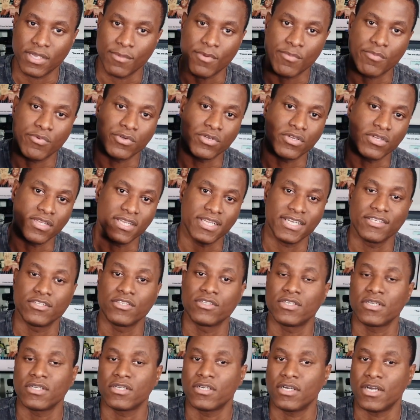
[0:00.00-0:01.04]
I'm gonna put the
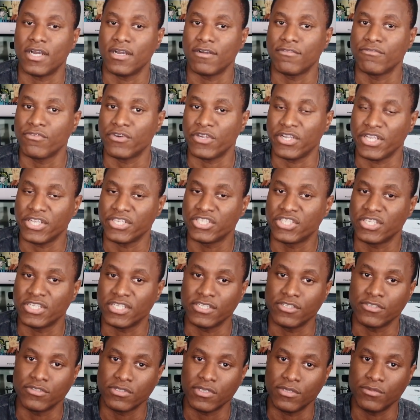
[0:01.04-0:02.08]
link for each in
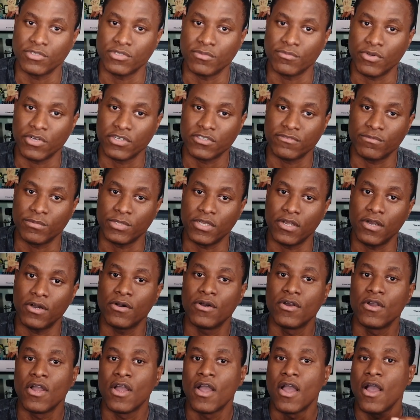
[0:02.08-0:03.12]
the description box below.